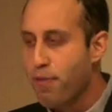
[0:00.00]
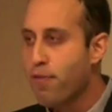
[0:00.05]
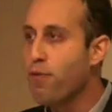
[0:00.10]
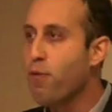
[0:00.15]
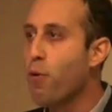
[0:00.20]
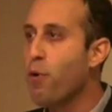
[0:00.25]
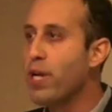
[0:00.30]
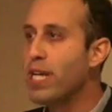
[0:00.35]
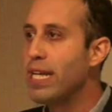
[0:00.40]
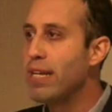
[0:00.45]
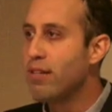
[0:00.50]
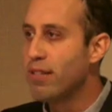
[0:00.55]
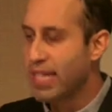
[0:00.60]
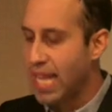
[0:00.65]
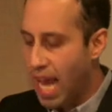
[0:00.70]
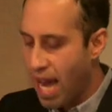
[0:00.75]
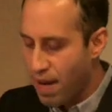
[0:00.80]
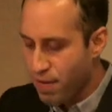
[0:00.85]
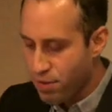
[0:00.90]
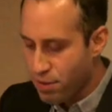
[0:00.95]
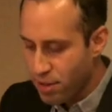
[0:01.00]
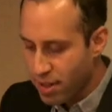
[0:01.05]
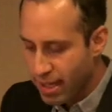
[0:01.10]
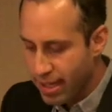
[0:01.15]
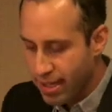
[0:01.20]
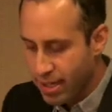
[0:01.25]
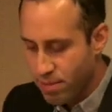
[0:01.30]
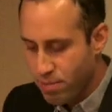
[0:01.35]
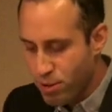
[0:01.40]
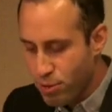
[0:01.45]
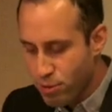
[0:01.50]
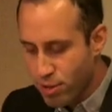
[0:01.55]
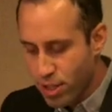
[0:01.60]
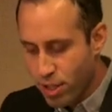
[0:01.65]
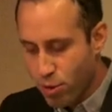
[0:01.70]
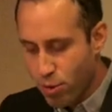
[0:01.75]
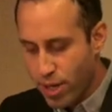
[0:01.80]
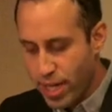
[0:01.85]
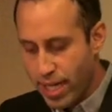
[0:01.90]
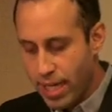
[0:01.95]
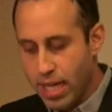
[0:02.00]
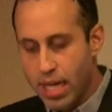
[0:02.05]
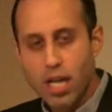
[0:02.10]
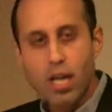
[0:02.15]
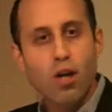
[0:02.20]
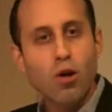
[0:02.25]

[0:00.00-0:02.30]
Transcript: four years after the Crémieux decree,